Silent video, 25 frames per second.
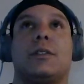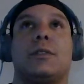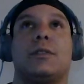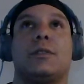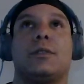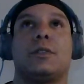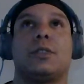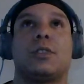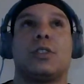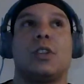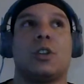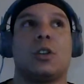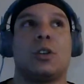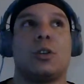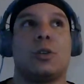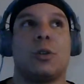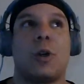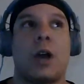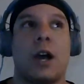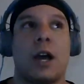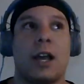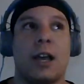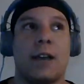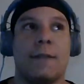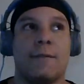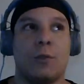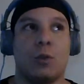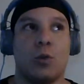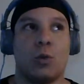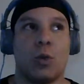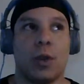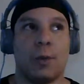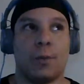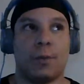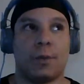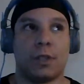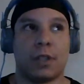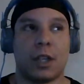So I have a
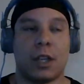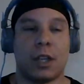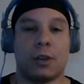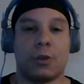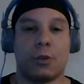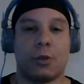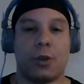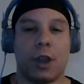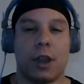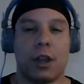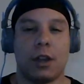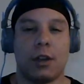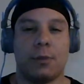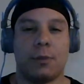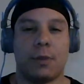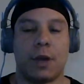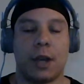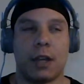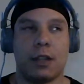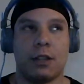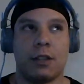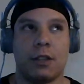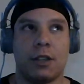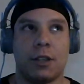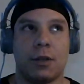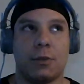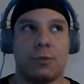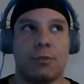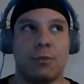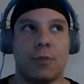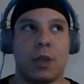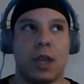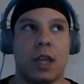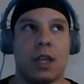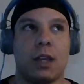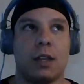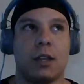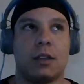website created by
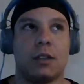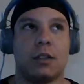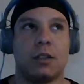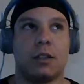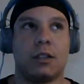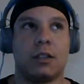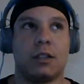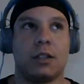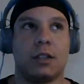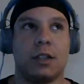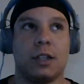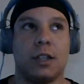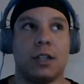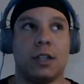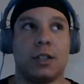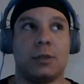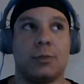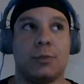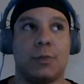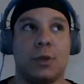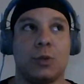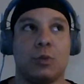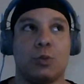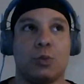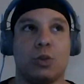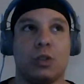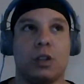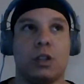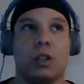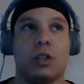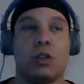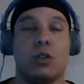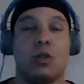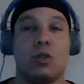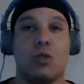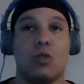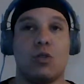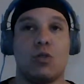them, and it's been
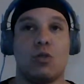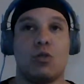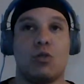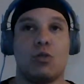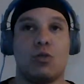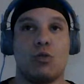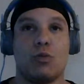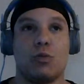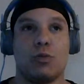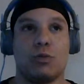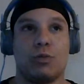really cool.